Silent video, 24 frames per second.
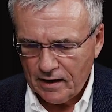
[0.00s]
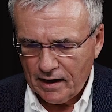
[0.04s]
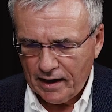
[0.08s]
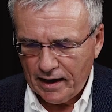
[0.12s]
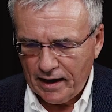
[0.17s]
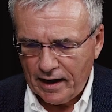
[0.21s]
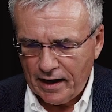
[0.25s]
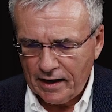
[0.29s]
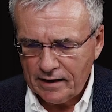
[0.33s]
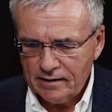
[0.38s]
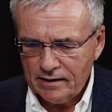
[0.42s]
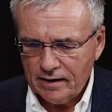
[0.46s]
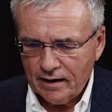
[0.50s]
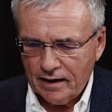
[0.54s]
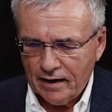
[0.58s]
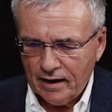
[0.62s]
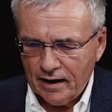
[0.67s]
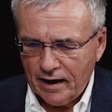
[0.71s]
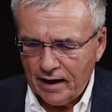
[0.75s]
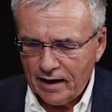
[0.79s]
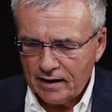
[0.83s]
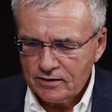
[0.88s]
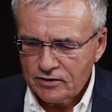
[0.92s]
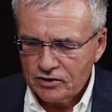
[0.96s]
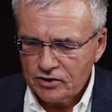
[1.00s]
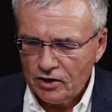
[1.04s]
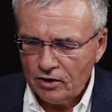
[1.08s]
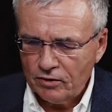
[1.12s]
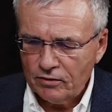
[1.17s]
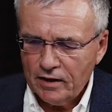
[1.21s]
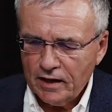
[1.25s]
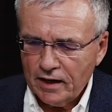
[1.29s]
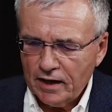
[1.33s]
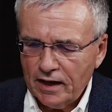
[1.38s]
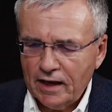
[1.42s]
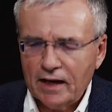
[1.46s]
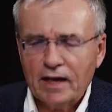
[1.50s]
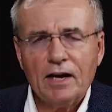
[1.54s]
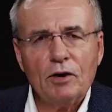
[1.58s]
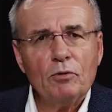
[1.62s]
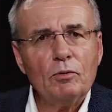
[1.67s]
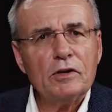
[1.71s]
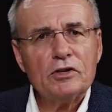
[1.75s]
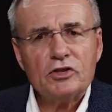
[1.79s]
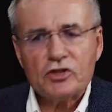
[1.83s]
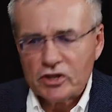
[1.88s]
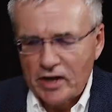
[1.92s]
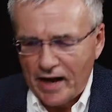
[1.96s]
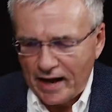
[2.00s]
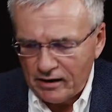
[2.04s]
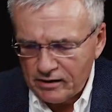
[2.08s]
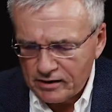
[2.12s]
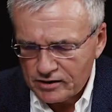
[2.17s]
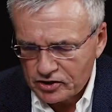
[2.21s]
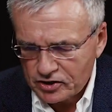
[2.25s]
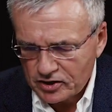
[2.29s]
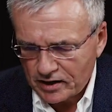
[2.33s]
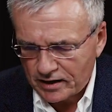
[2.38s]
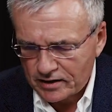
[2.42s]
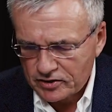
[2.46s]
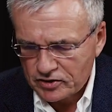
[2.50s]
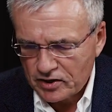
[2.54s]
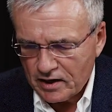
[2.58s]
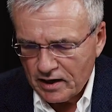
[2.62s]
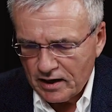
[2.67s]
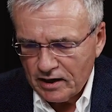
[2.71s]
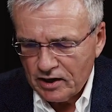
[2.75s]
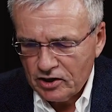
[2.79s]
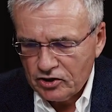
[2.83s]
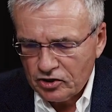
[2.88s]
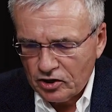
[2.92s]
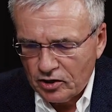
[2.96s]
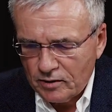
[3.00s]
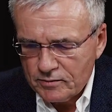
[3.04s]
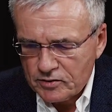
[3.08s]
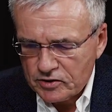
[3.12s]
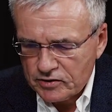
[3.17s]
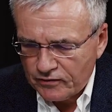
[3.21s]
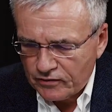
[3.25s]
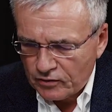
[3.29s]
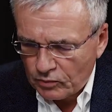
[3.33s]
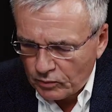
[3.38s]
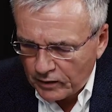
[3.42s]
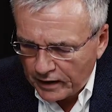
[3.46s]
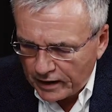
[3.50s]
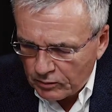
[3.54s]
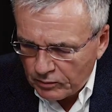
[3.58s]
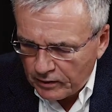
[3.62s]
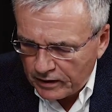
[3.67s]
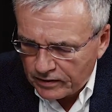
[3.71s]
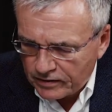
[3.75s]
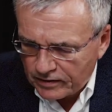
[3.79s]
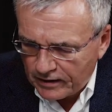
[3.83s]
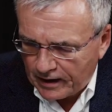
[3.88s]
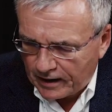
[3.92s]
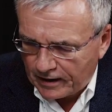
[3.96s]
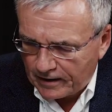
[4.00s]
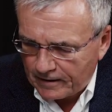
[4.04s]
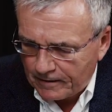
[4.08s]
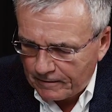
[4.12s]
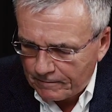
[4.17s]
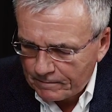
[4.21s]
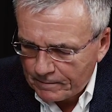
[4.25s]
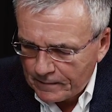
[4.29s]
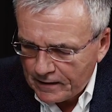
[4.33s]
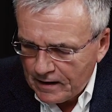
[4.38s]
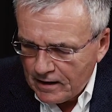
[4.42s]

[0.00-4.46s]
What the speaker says: And so it will challenge us in terms of the way we think.